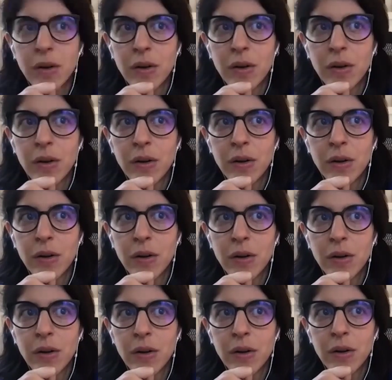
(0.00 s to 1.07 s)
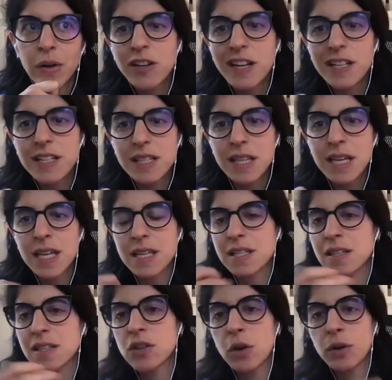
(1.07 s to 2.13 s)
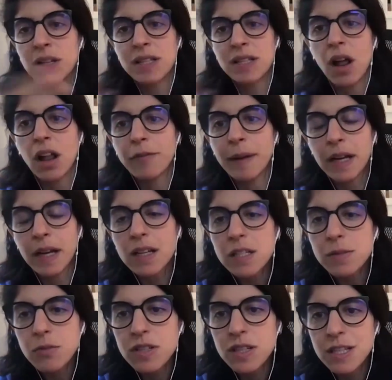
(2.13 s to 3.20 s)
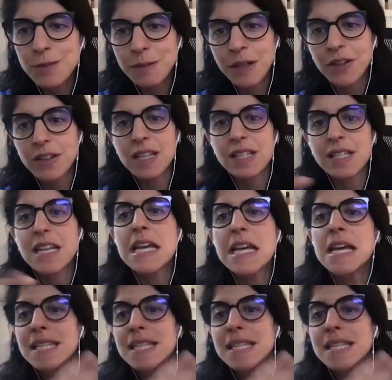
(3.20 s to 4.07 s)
when I personally experienced this, noticed that all of my customers experienced this,